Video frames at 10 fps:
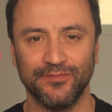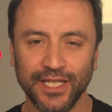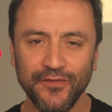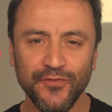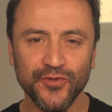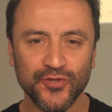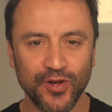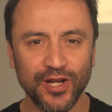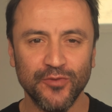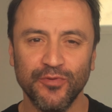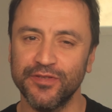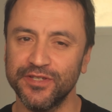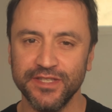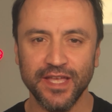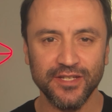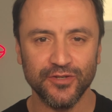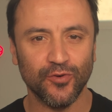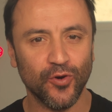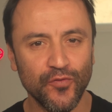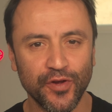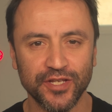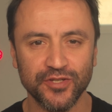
If you're struggling with the snatch or overhead